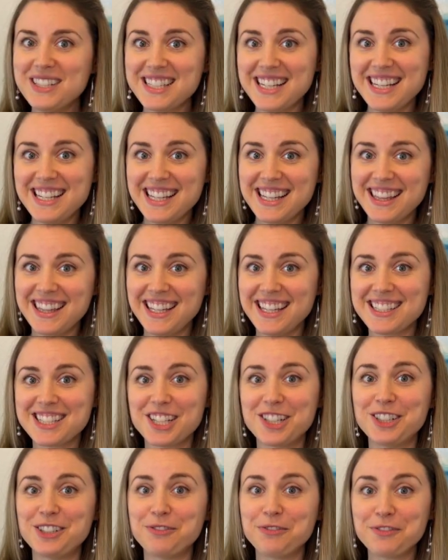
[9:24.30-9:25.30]
eating things that
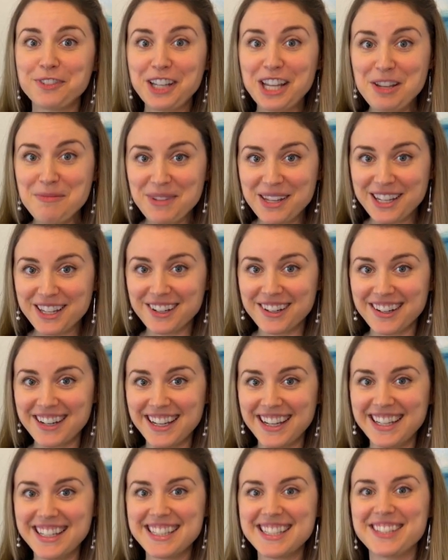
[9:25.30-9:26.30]
are inflaming your
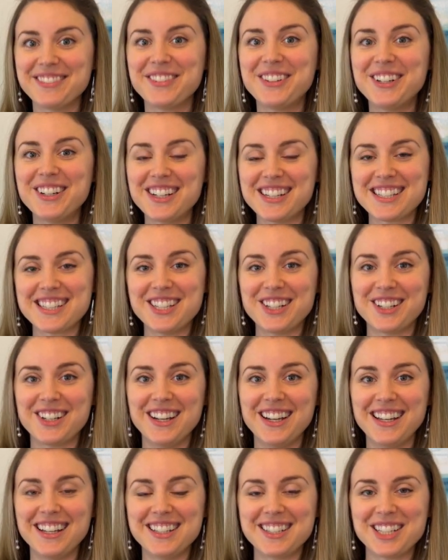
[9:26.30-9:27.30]
guts, of course your
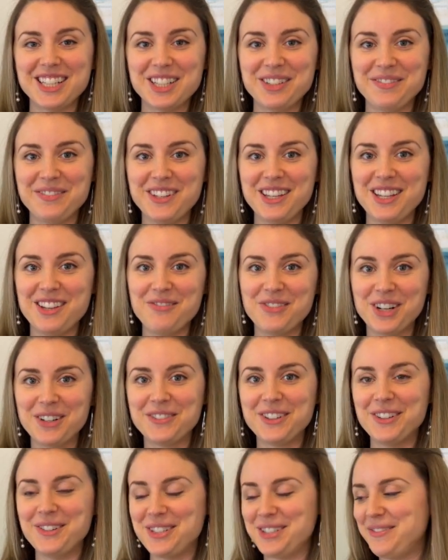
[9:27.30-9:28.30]
gut is going to be more
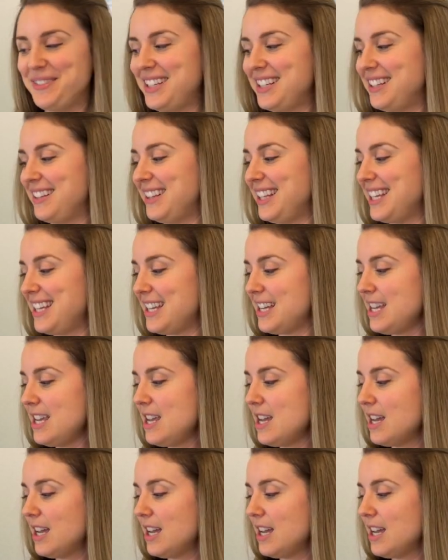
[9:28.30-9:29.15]
prone to being leaky.